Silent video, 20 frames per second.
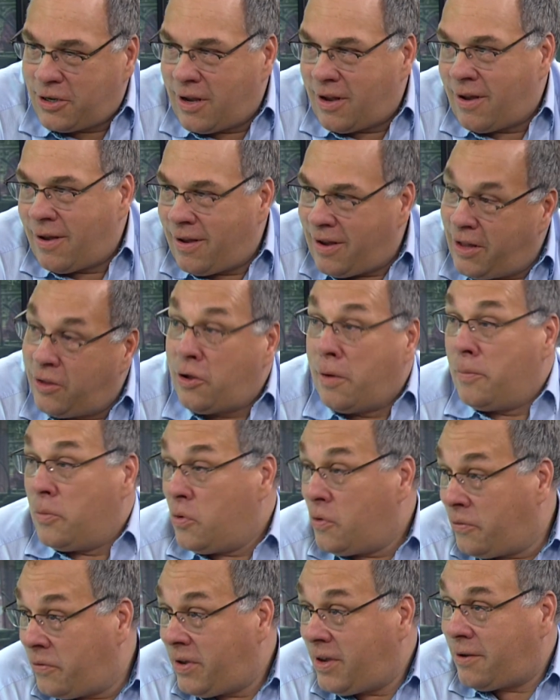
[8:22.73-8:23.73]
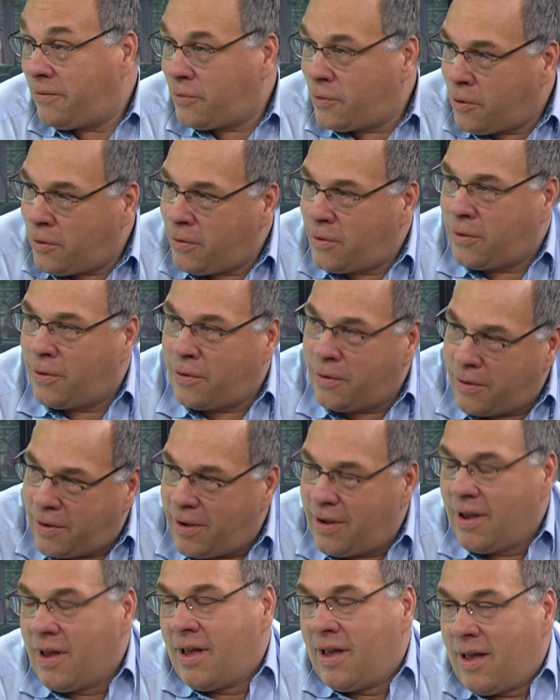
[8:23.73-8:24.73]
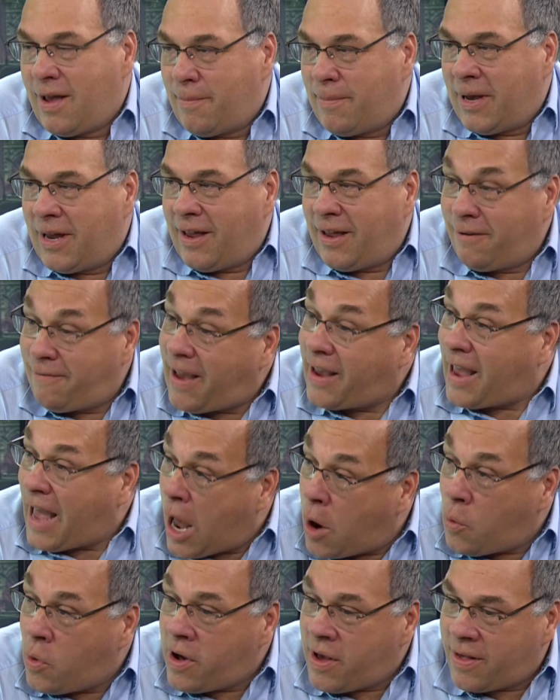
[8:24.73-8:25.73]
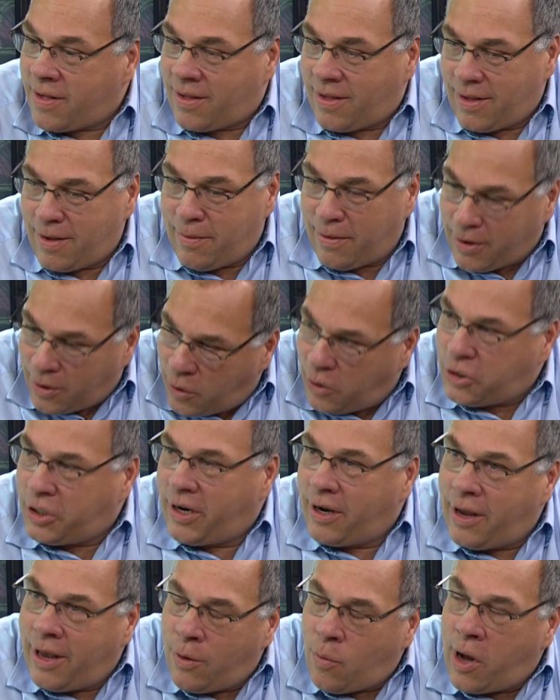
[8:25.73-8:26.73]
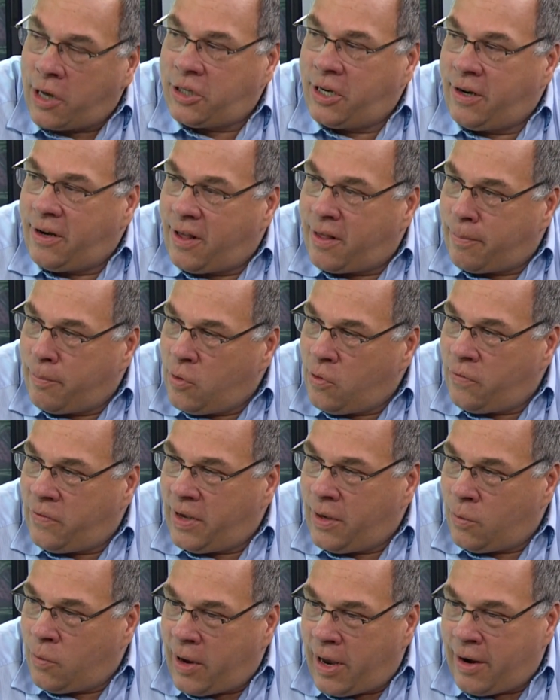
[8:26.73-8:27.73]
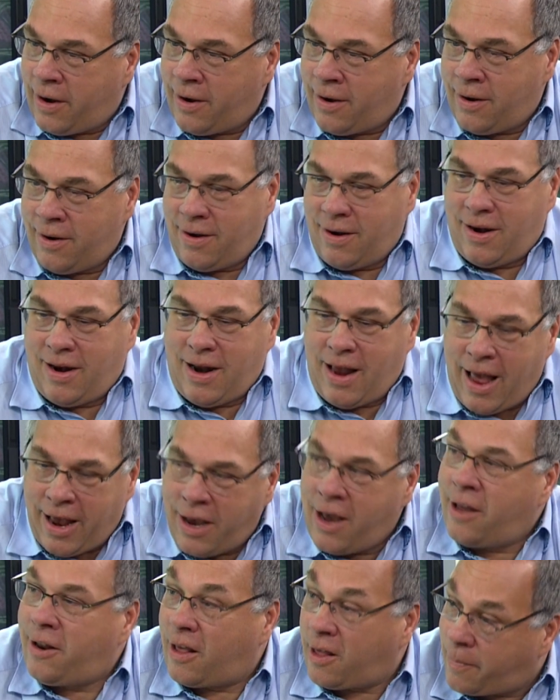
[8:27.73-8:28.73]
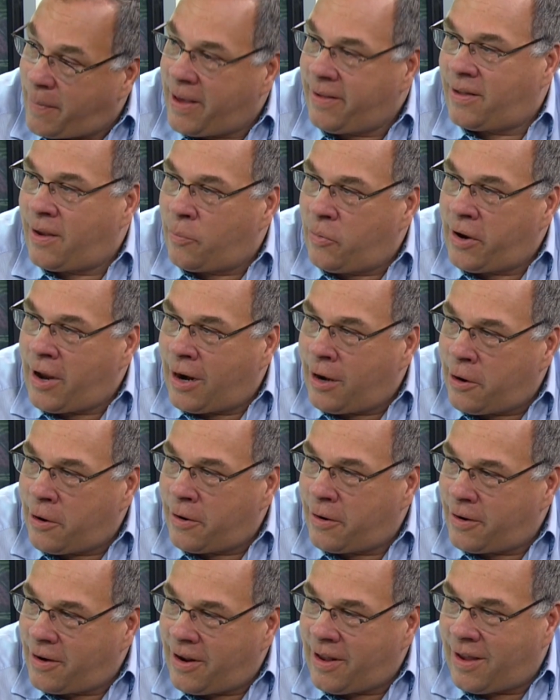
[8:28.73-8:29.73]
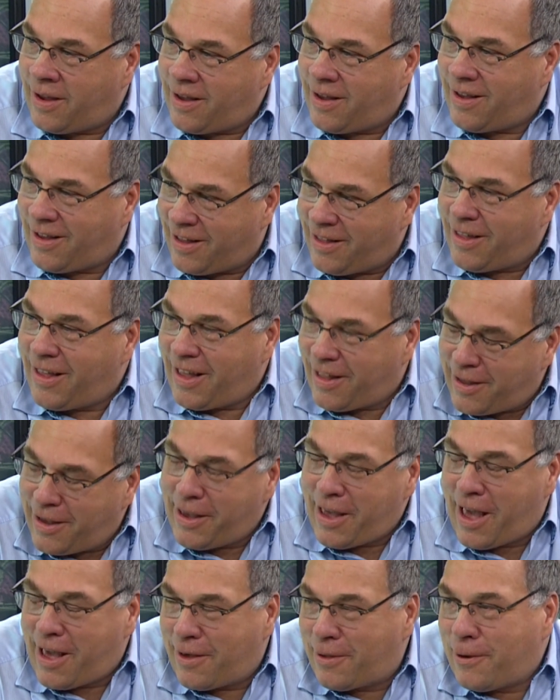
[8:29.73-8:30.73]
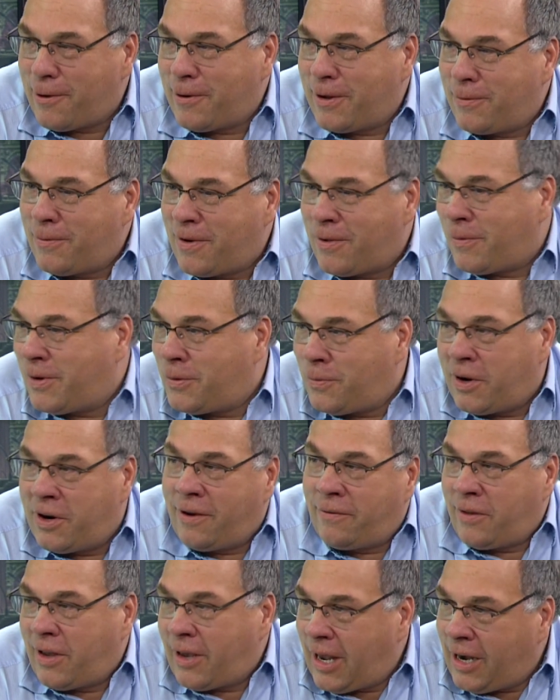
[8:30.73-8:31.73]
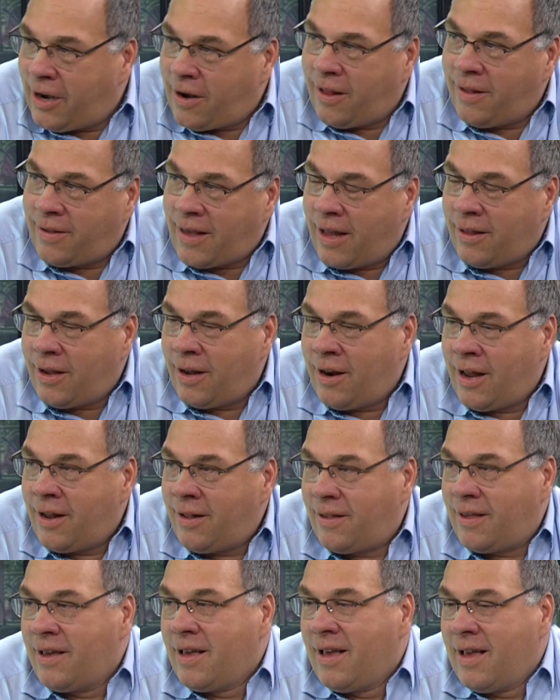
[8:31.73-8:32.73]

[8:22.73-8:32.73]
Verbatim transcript: It's a movie, of course. So, yep. But in fact, I was watching this movie when I got a space debris alert. So it was with one of the Canadian satellites.